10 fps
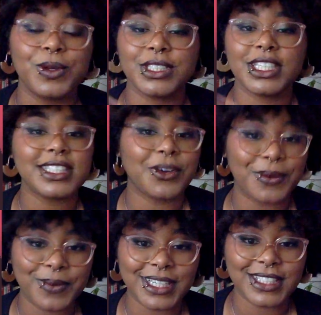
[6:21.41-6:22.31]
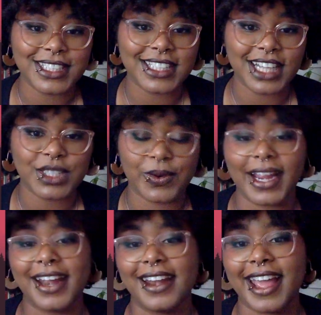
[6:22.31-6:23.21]
just went into the 6th
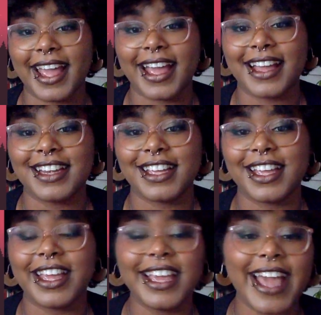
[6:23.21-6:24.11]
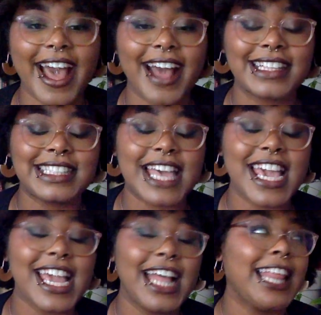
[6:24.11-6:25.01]
grade, and he has
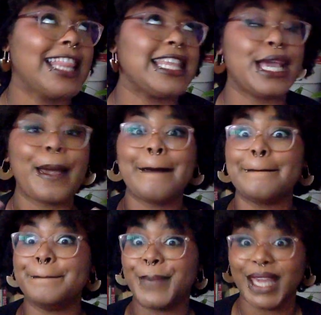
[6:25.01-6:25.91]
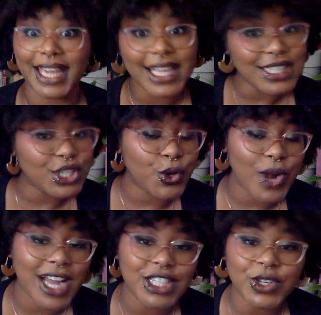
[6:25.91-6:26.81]
like the biggest
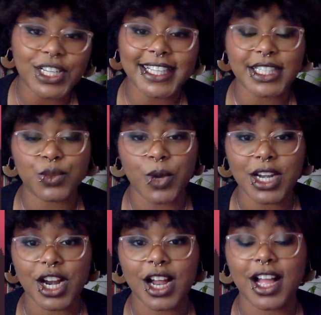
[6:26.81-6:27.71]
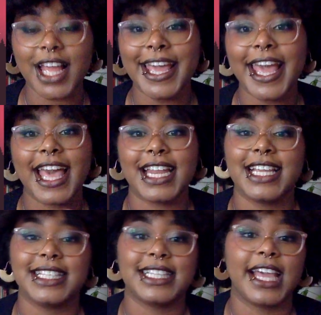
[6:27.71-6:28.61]
crush on this one girl, and
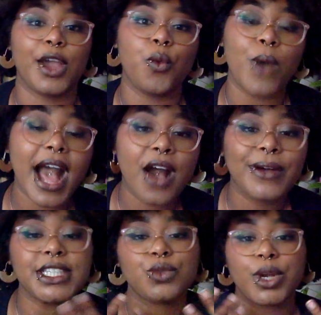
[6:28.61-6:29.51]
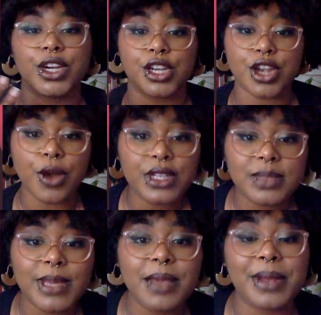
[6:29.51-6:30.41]
he's like, wow, I just want her to notice
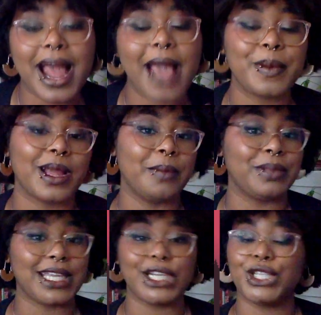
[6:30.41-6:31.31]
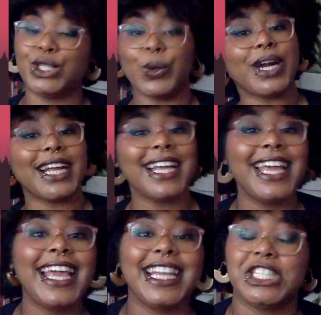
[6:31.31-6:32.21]
me, but I'm a complete dork
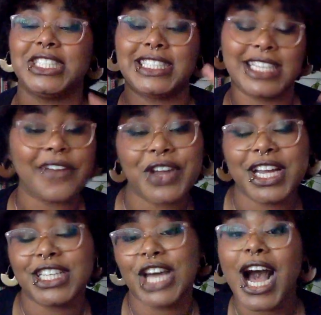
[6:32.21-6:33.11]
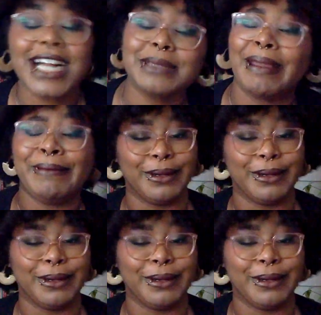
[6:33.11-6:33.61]
and she's never gonna talk to me,